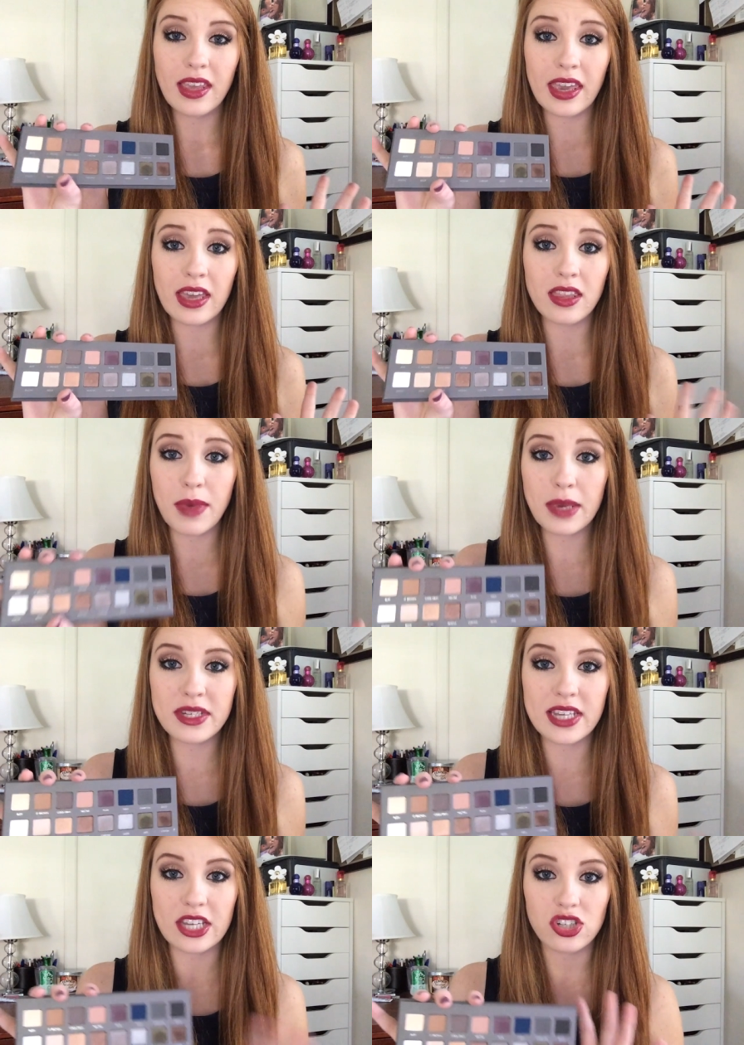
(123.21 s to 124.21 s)
and the
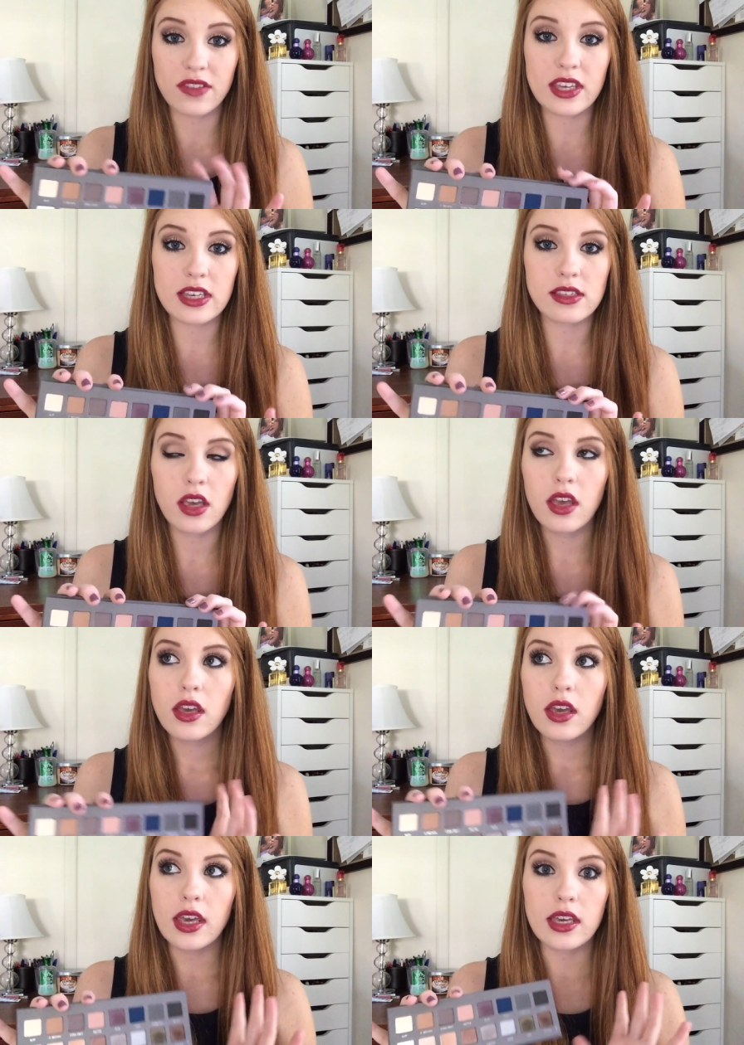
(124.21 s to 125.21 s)
pigmentation of these
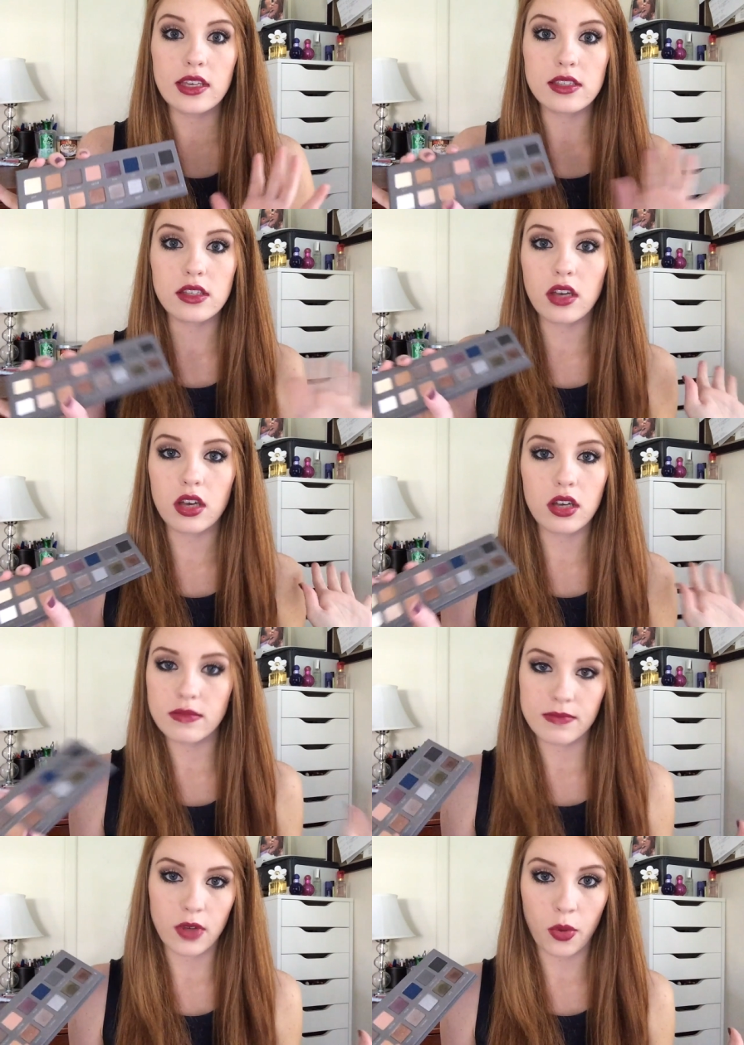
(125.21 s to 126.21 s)
is,
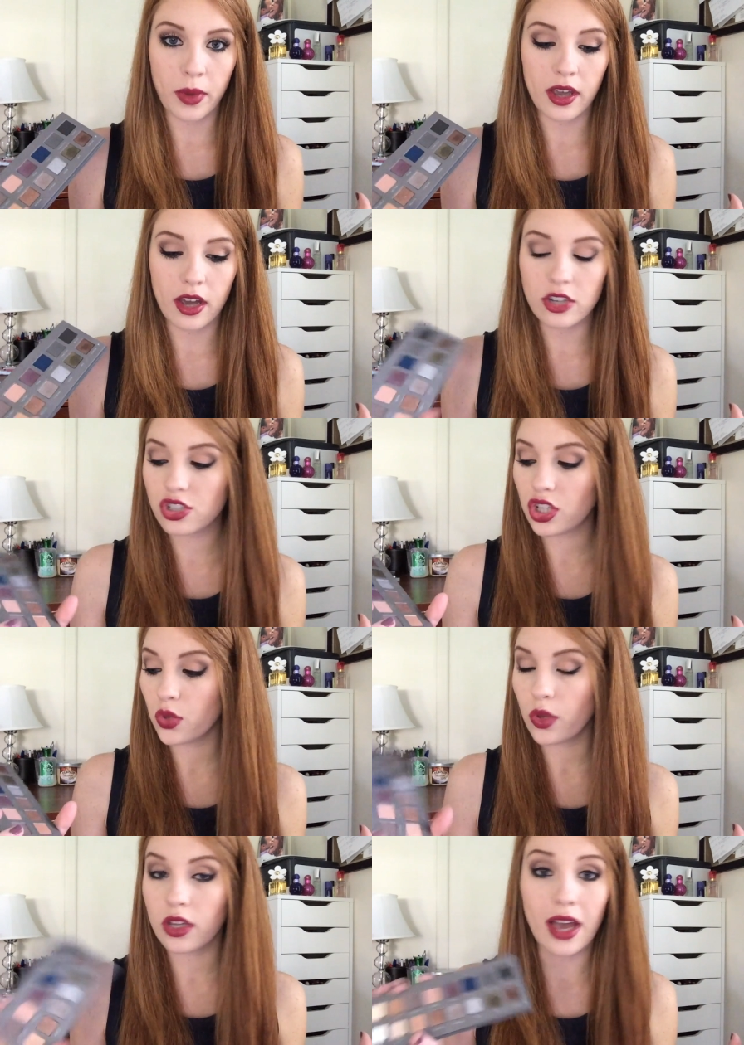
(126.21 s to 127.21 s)
oh my gosh,
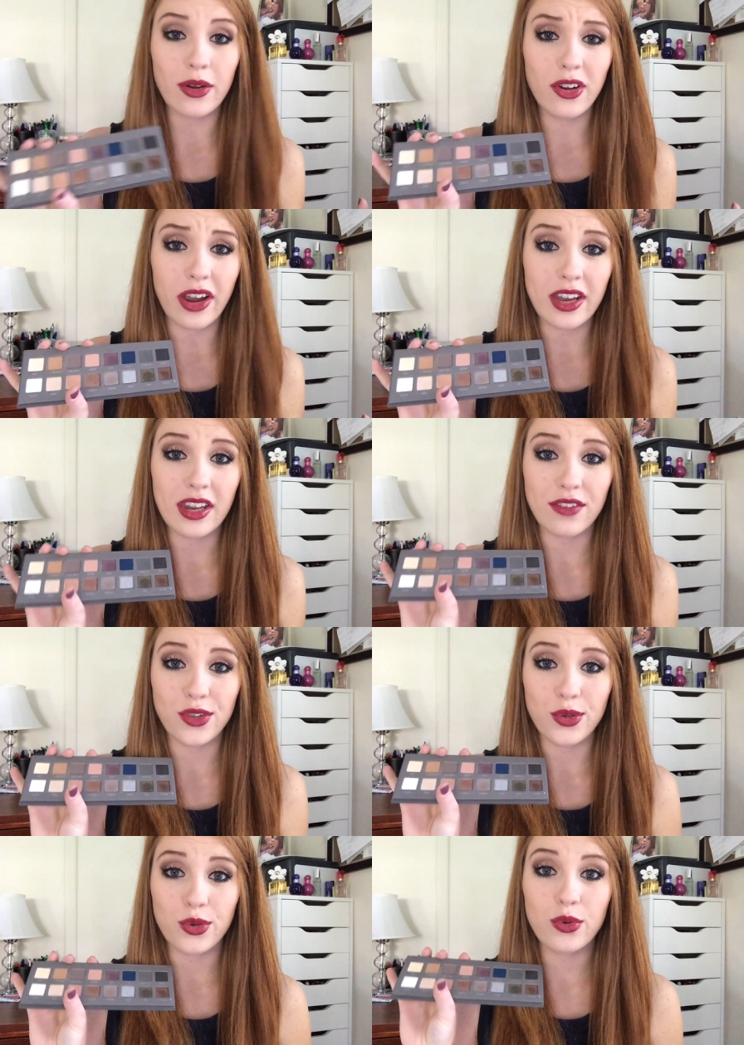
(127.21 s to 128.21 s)
you will not regret it if
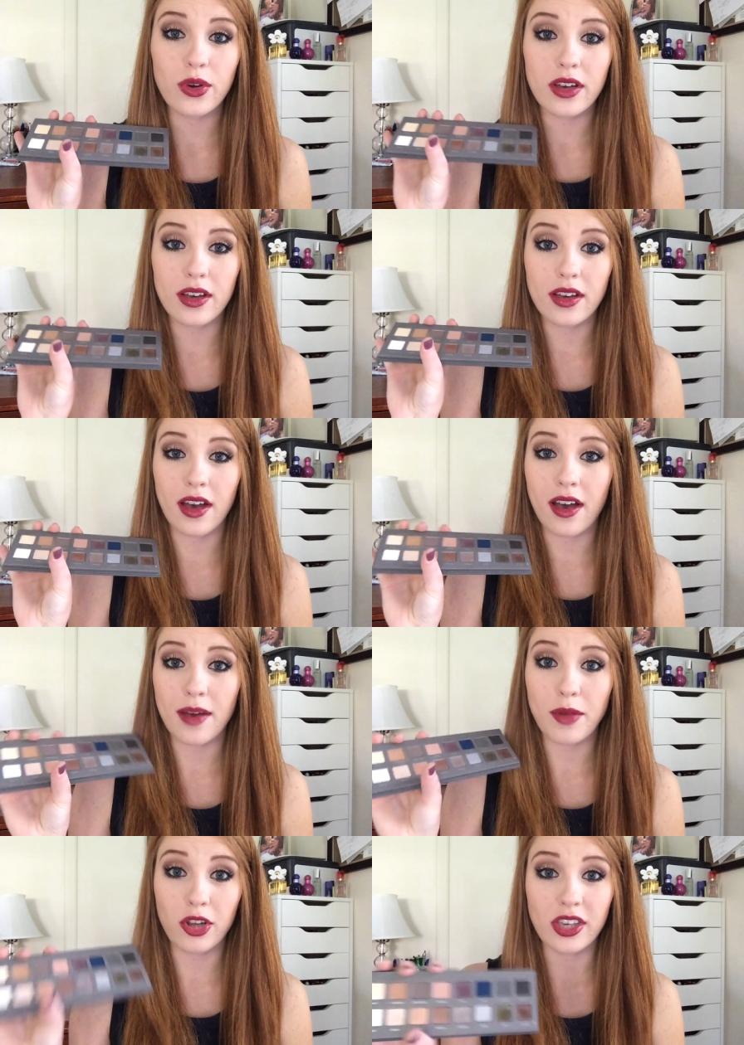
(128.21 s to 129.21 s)
you
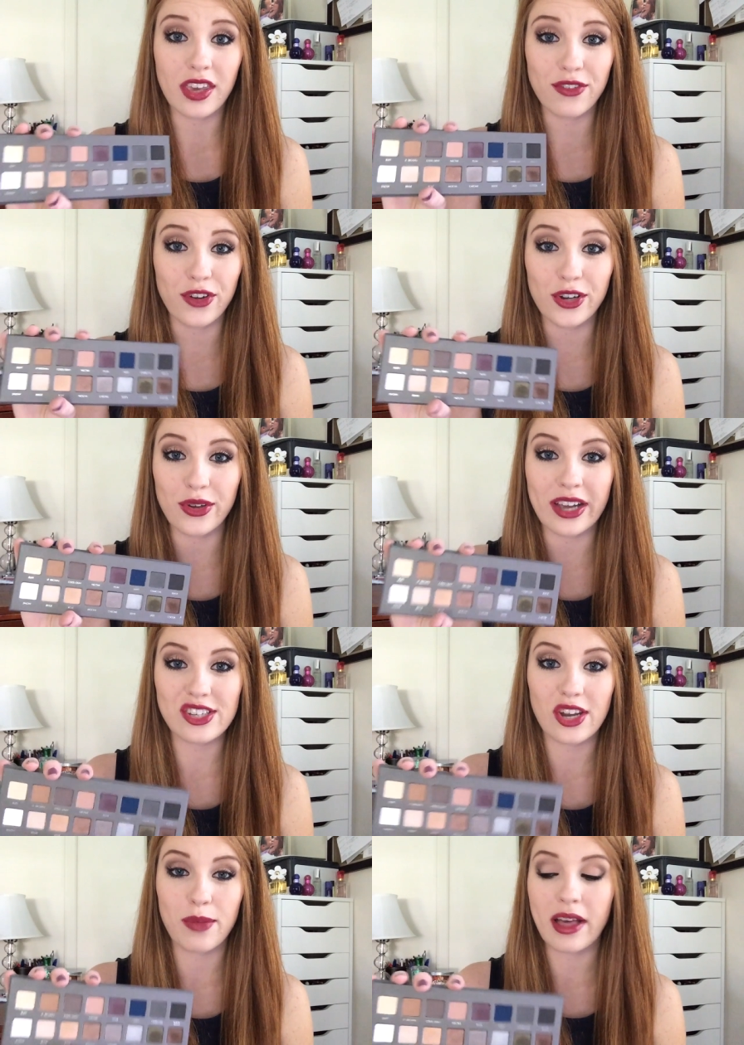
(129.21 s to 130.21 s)
Um, are looking for a new
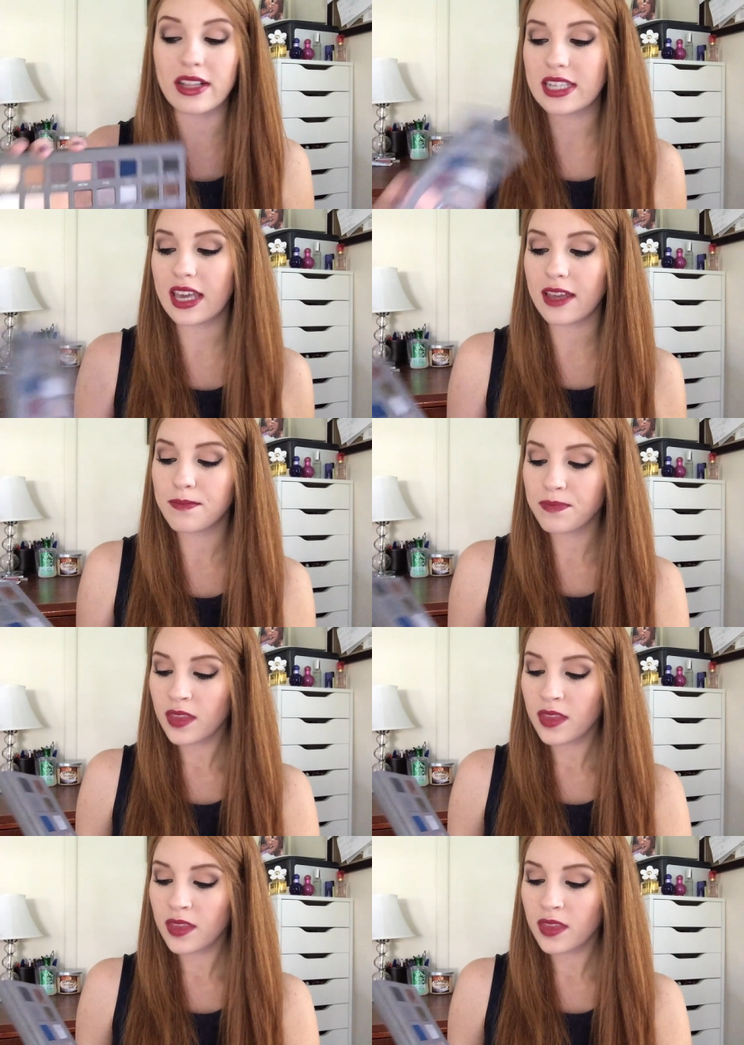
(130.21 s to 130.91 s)
eyeshadow palette to get.